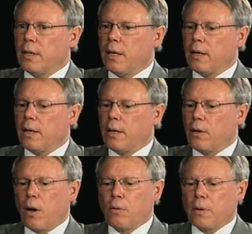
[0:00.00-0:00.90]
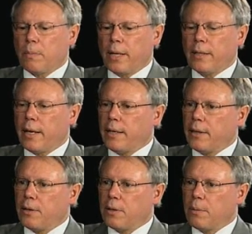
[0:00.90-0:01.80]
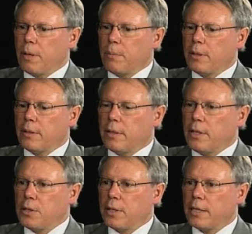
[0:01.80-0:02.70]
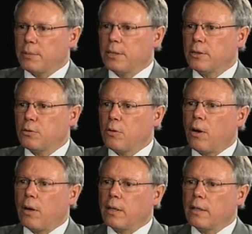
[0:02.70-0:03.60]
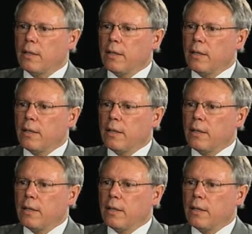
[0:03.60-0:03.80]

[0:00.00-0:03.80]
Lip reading: along with maintaining their commitment to teaching, has been strong.